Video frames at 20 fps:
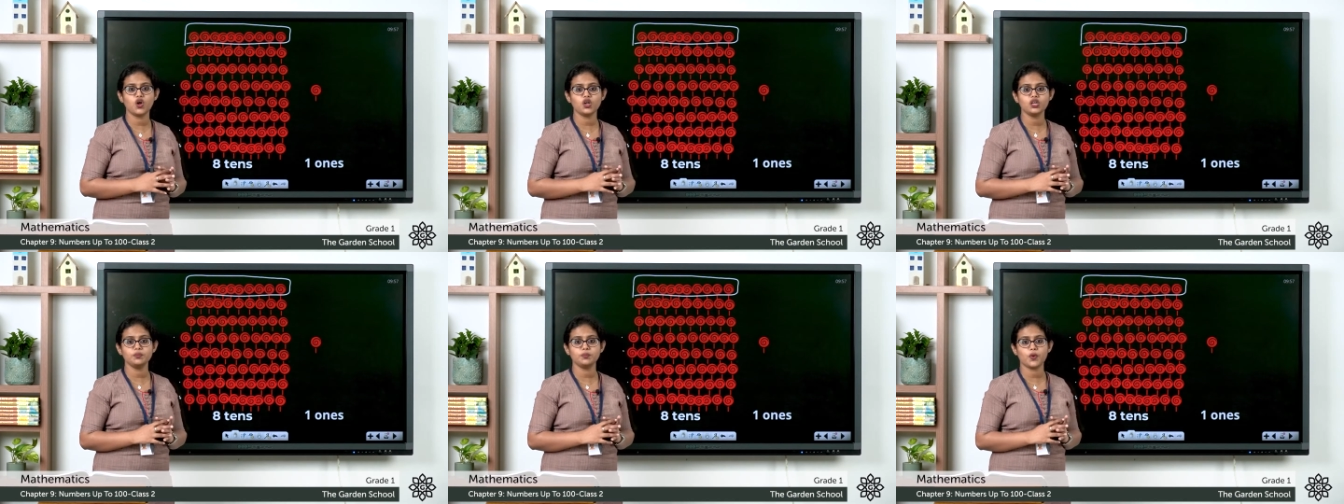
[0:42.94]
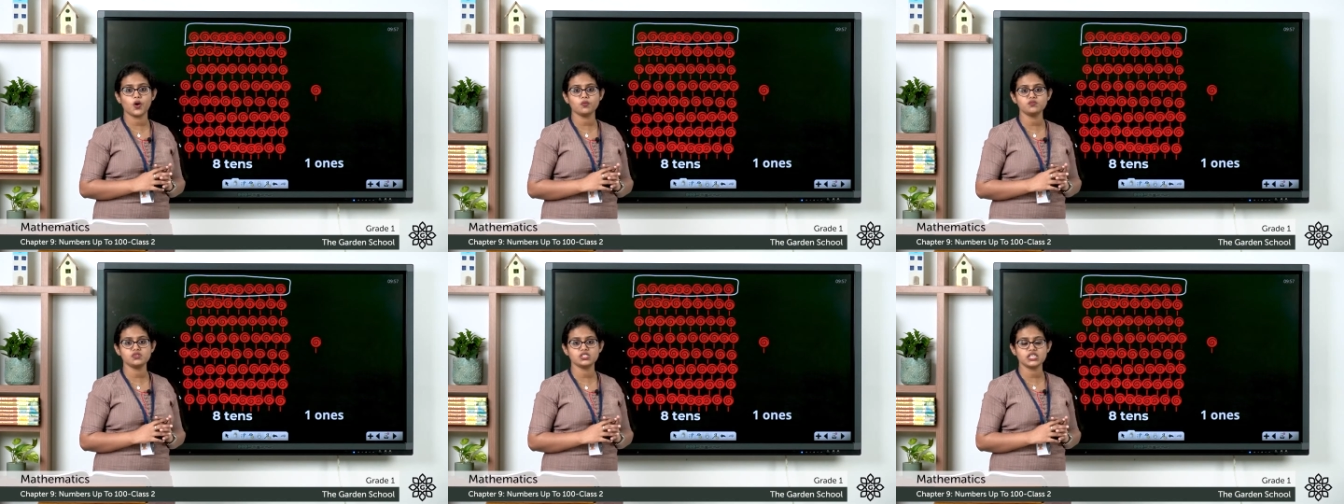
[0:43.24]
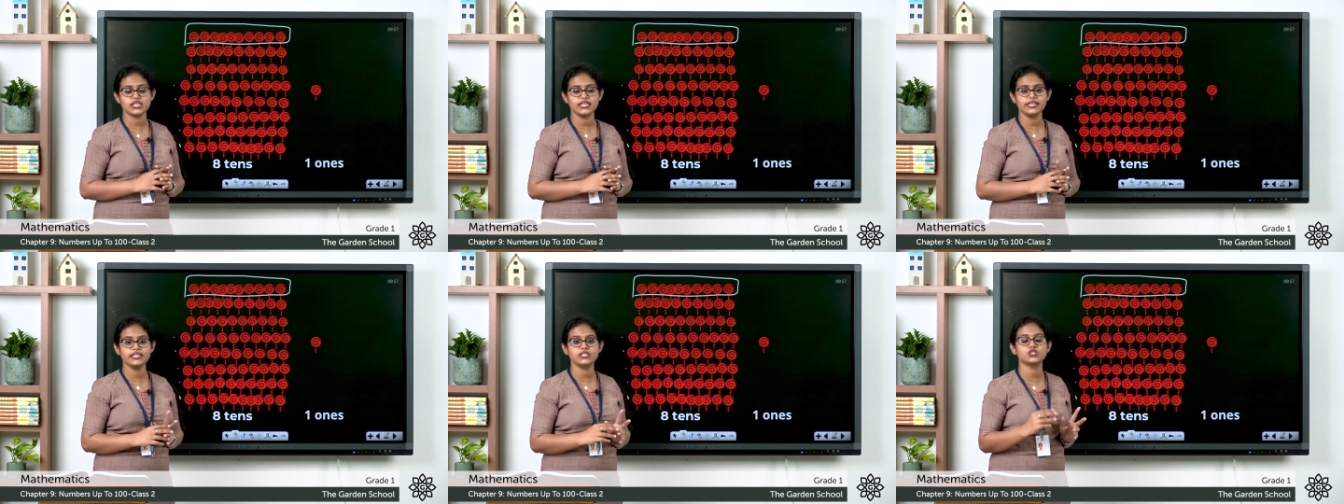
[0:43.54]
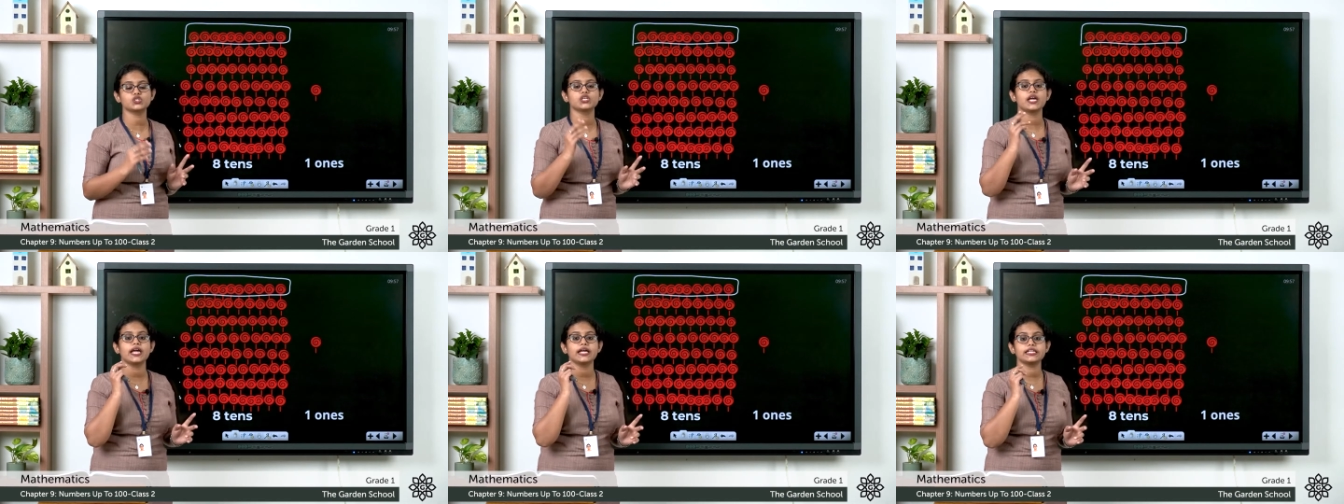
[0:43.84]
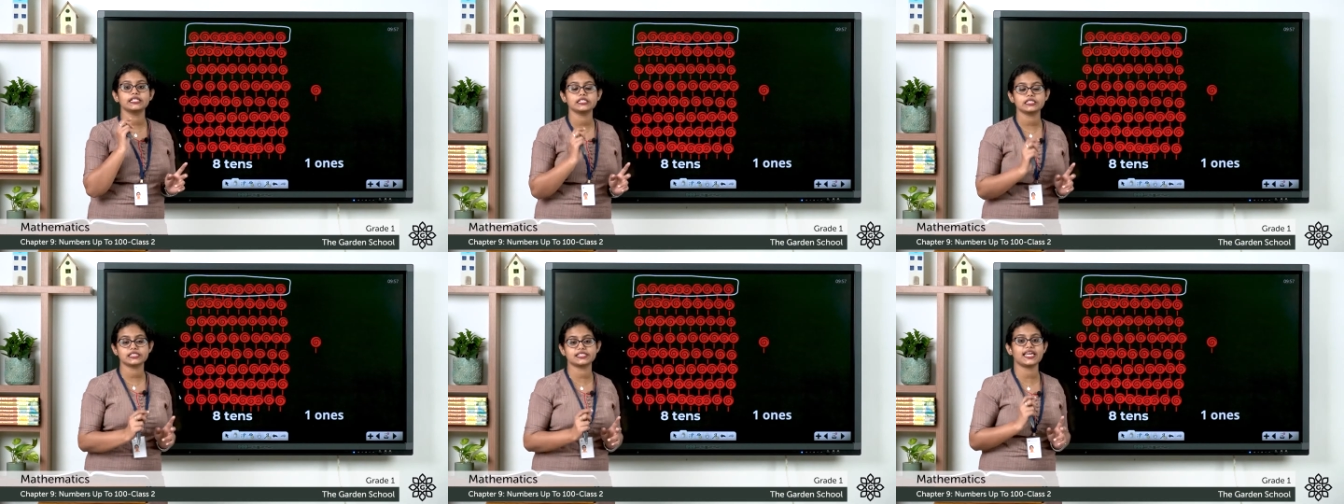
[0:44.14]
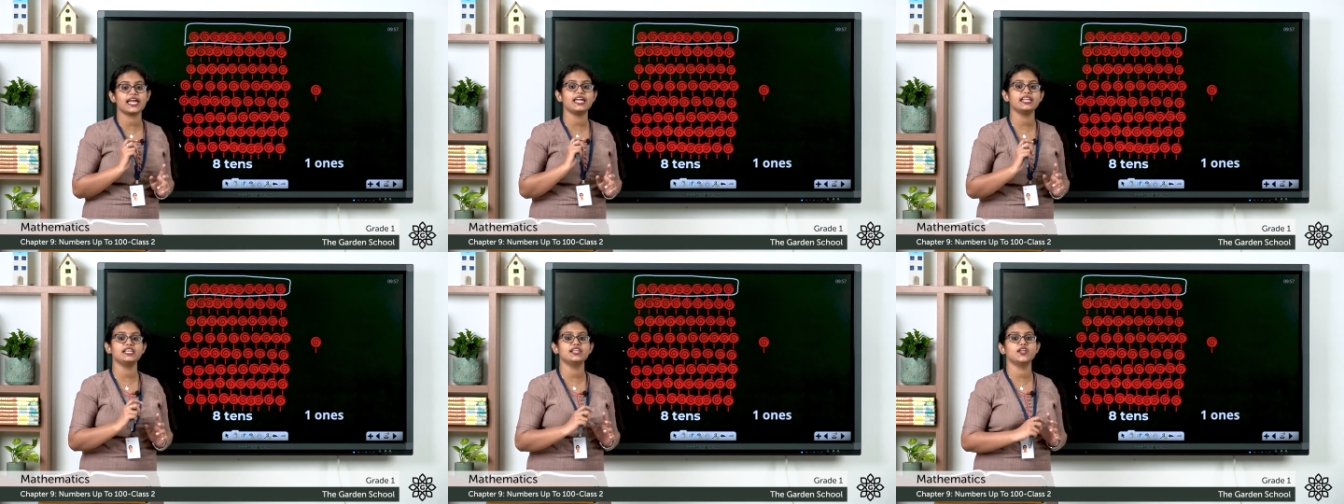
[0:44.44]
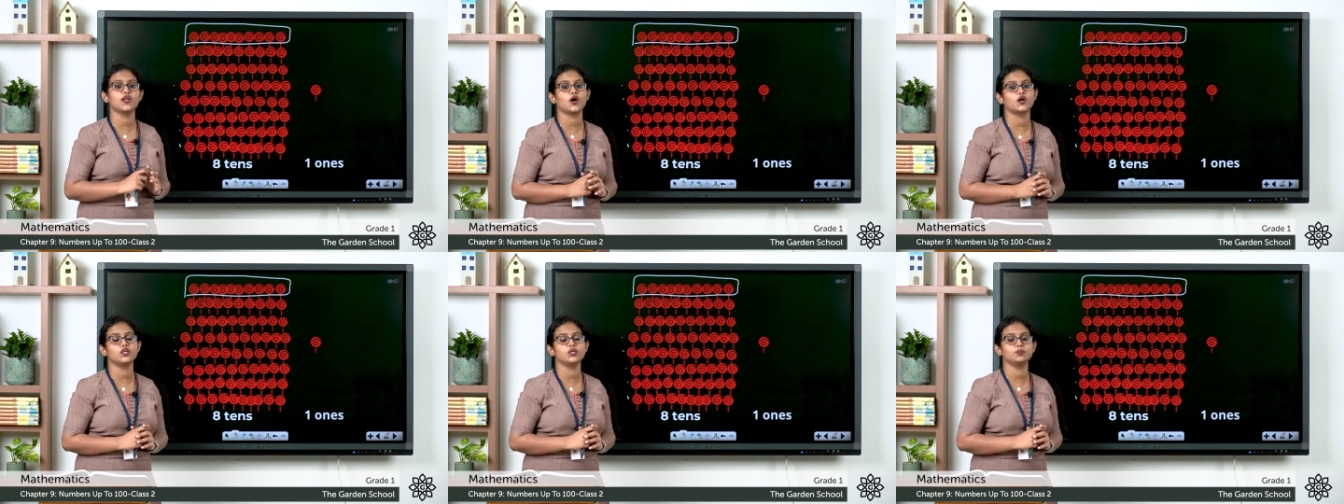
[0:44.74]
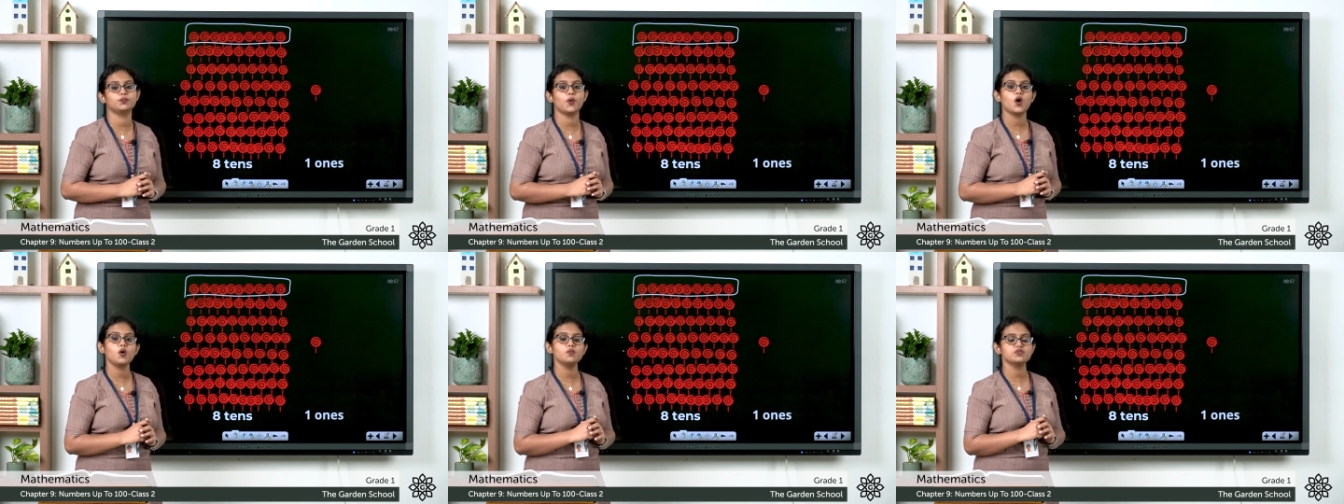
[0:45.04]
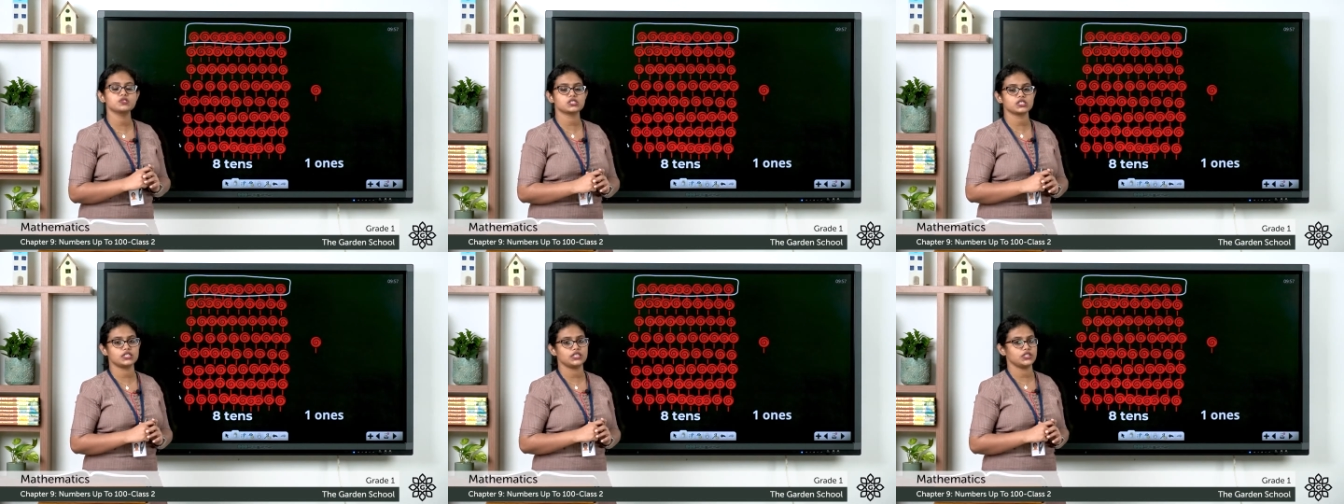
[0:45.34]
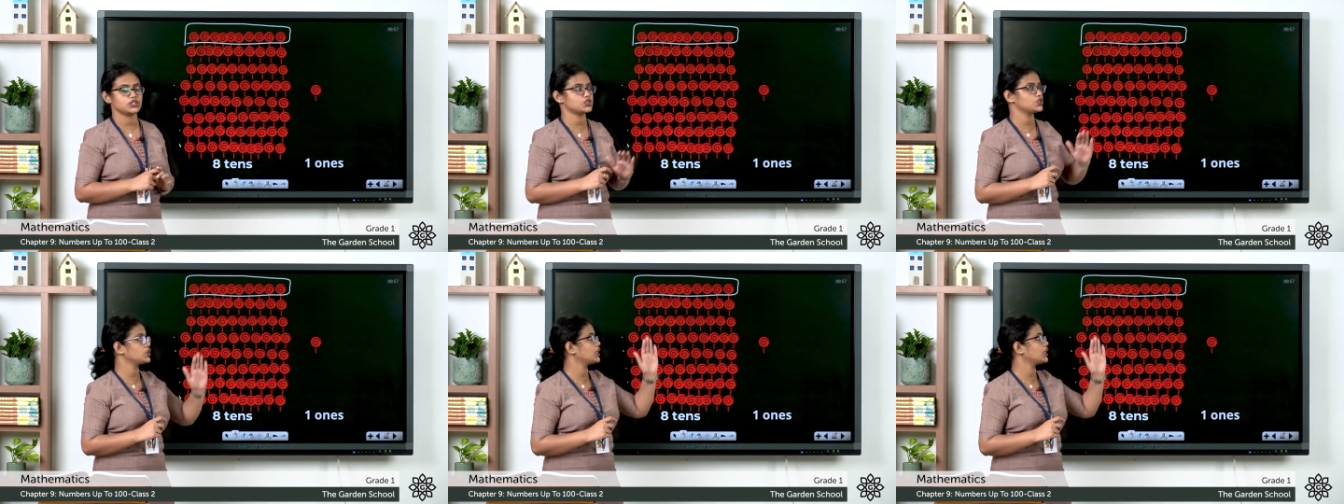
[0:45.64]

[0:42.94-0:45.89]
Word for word: lollipops each? 10 lollipops each.